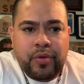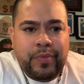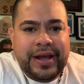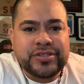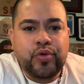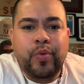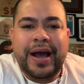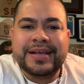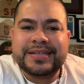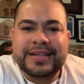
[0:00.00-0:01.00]
right? So
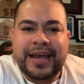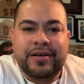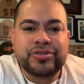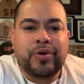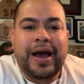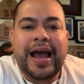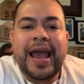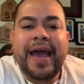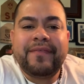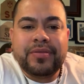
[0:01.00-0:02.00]
why is it now? So I
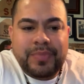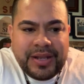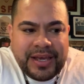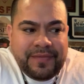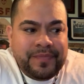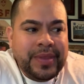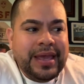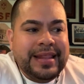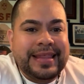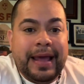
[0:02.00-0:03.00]
have to believe
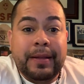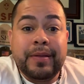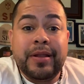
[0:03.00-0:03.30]
that